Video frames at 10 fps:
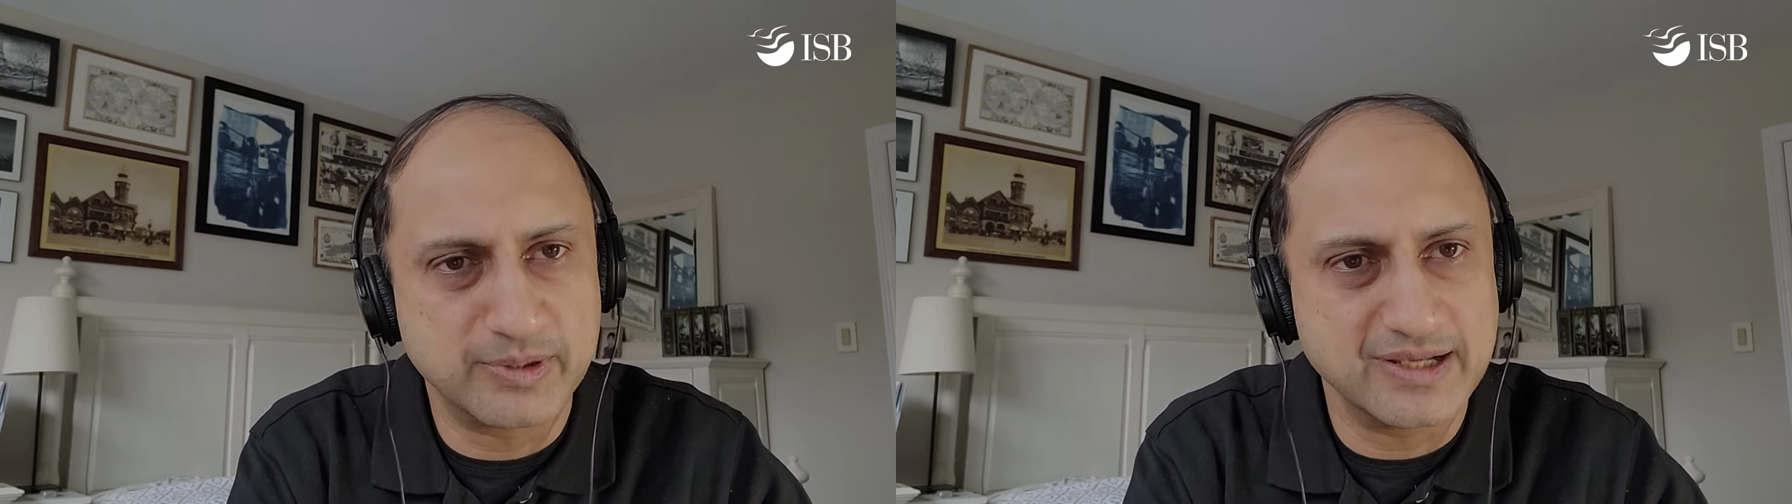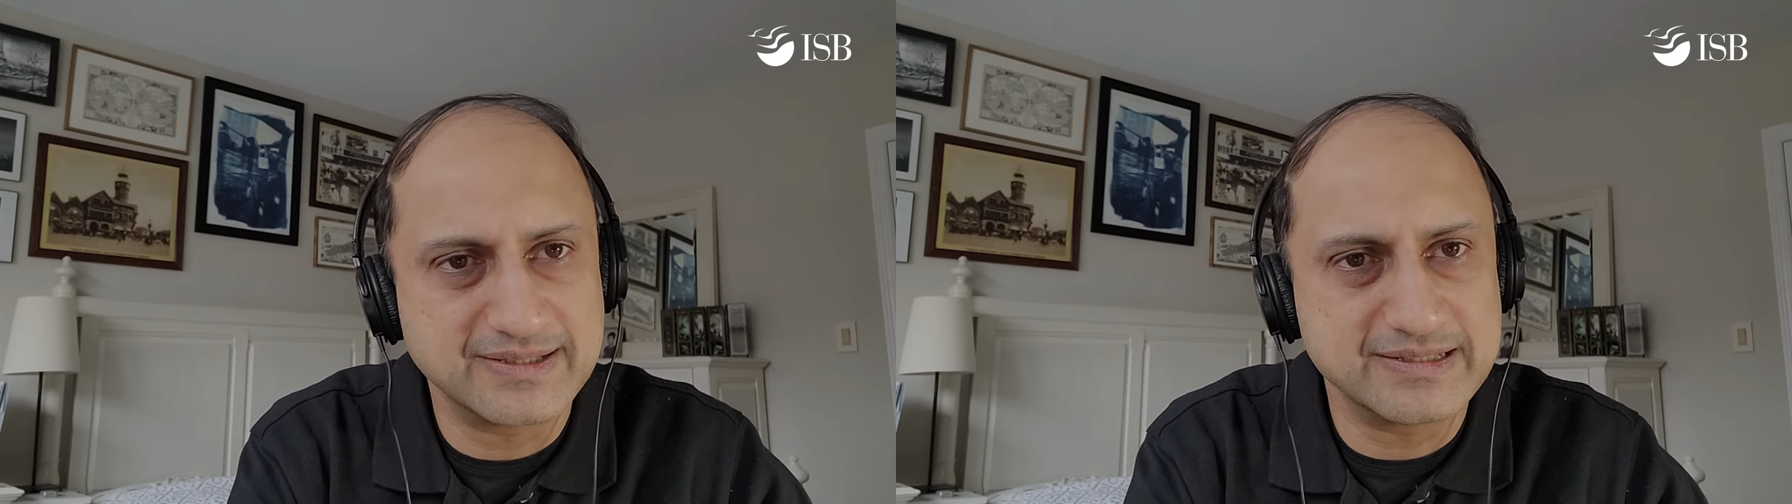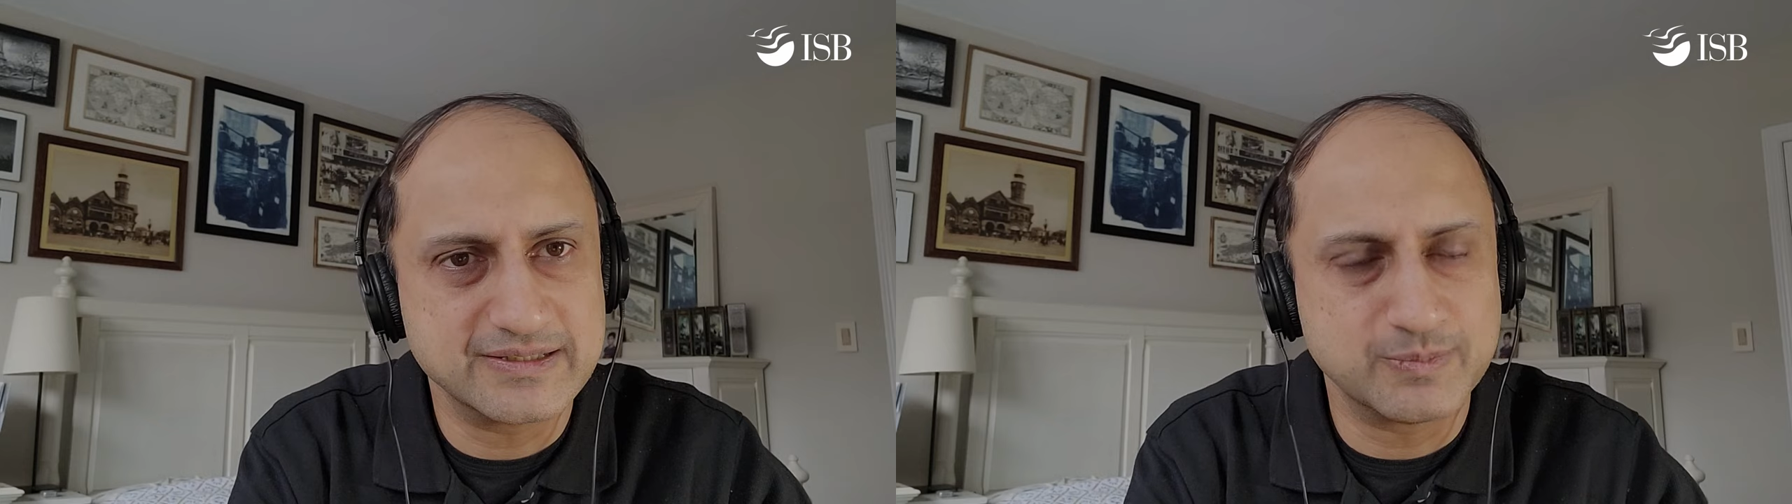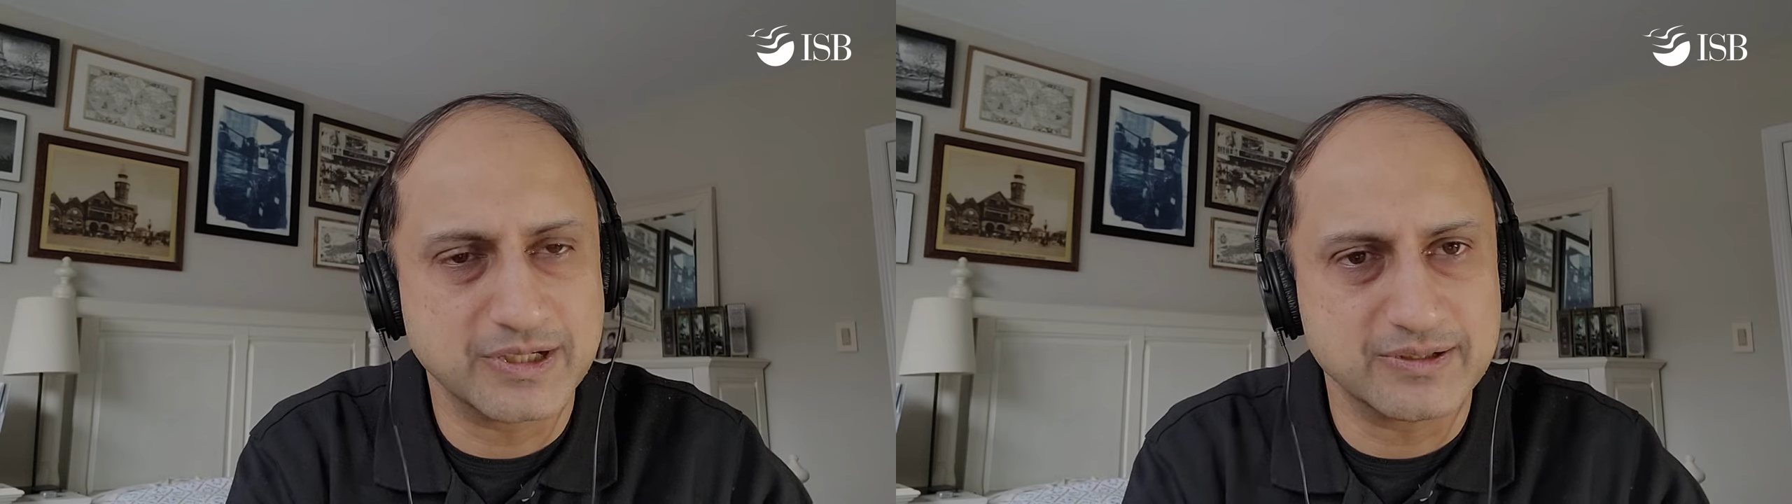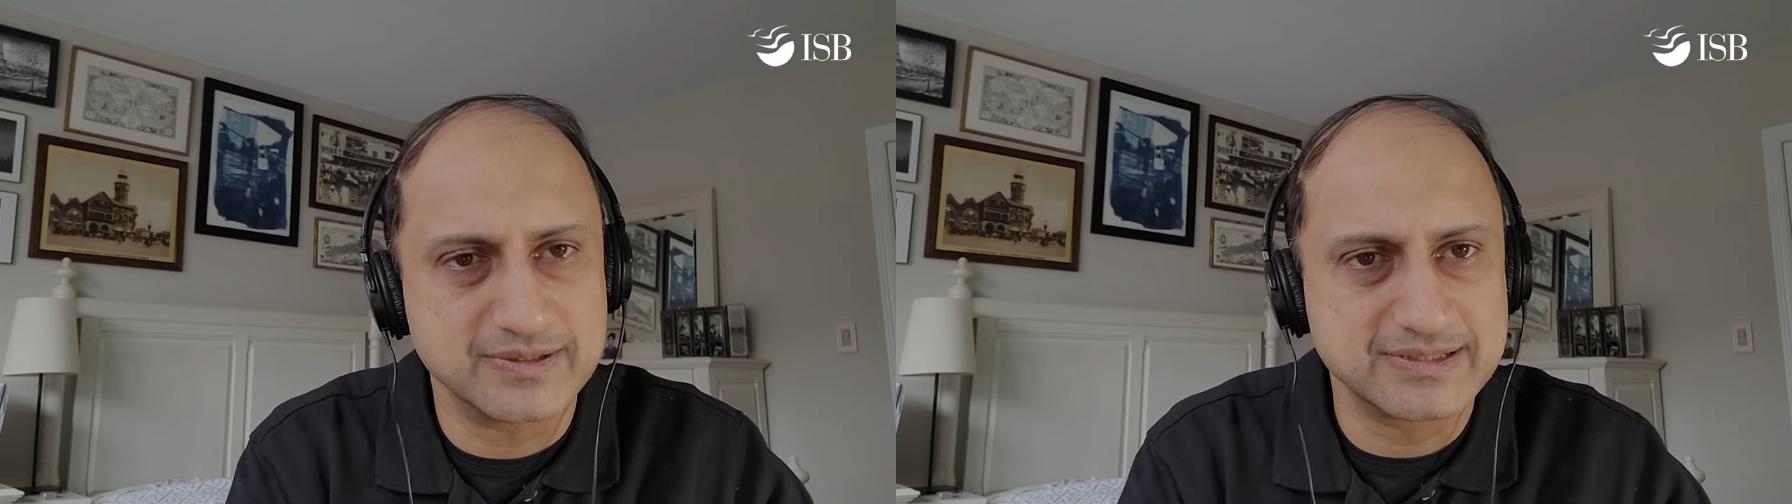prices
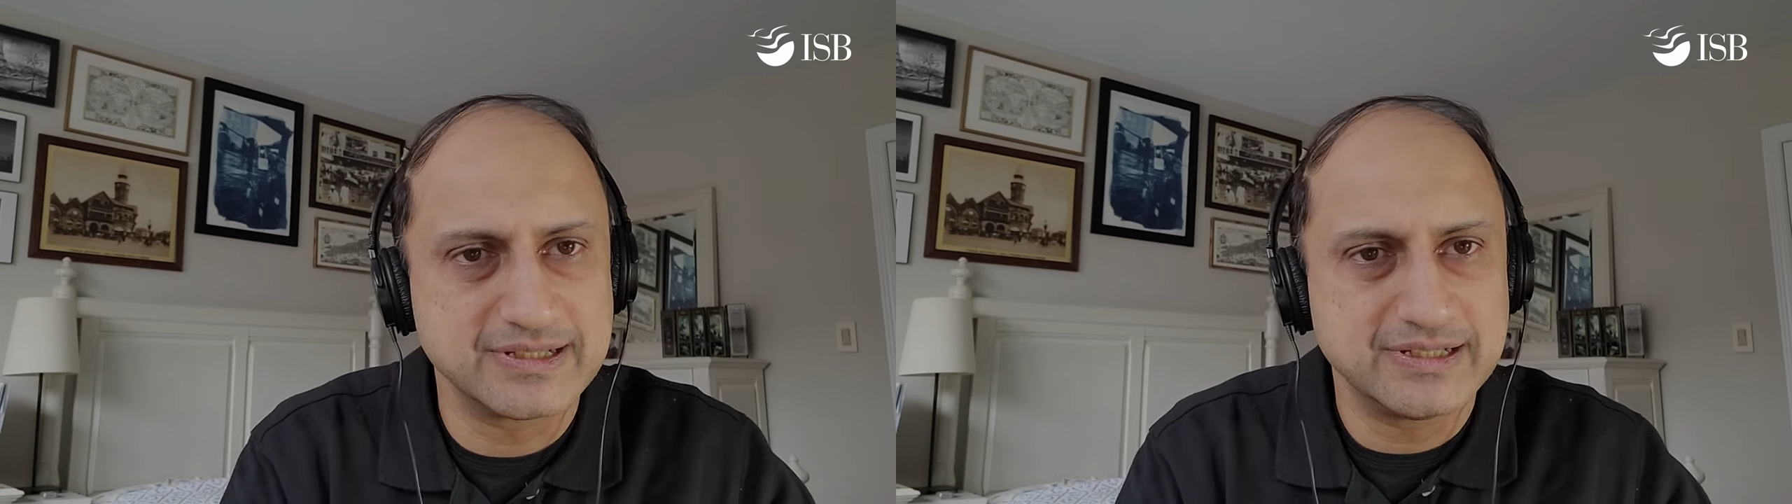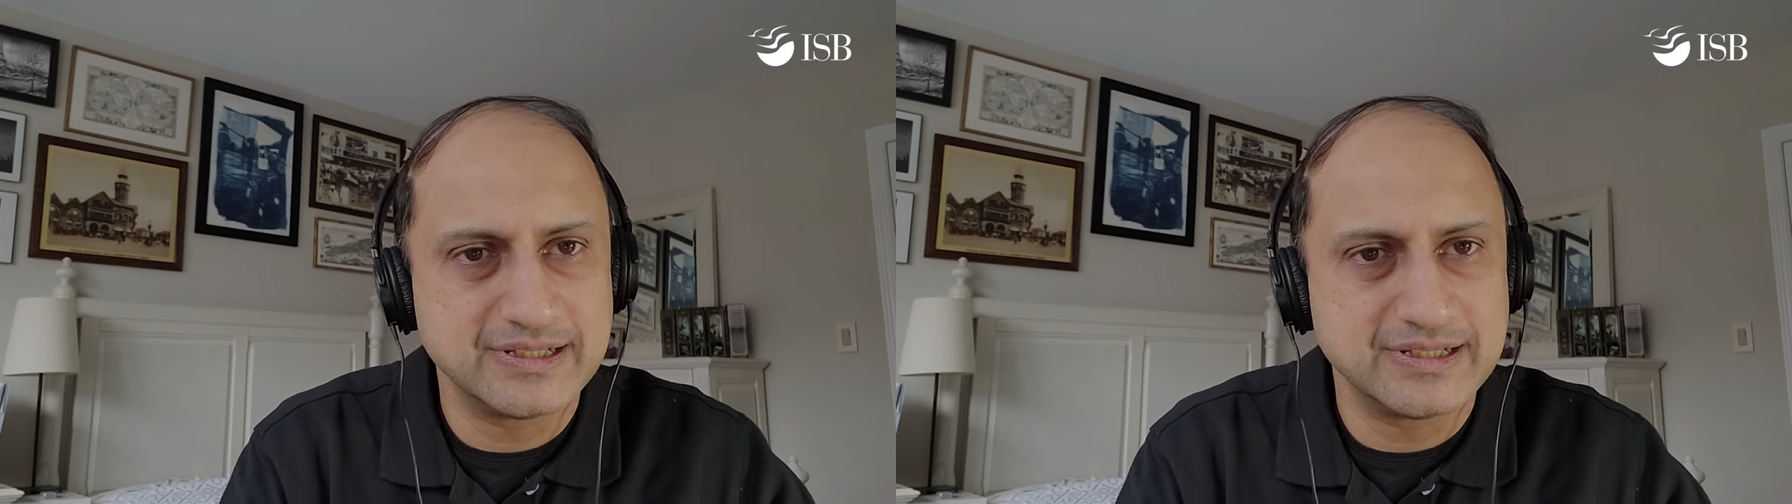because